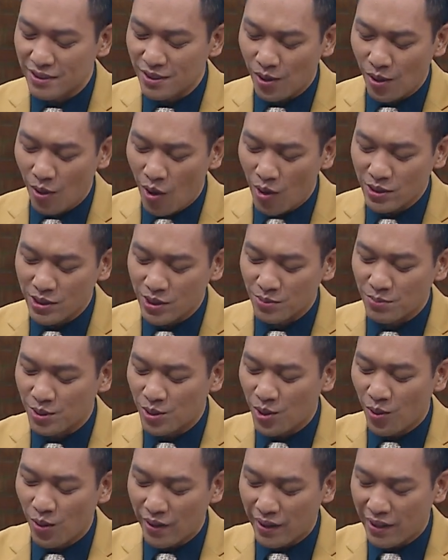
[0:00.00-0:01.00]
long-term
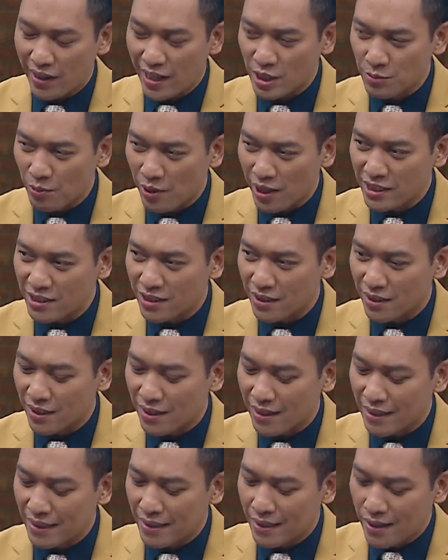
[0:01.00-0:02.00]
goal and aspiration
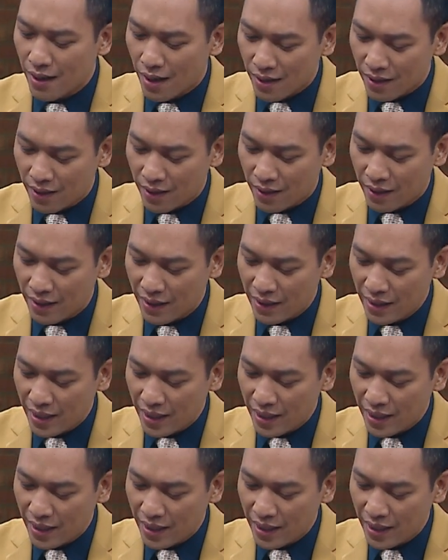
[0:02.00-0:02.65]
regarding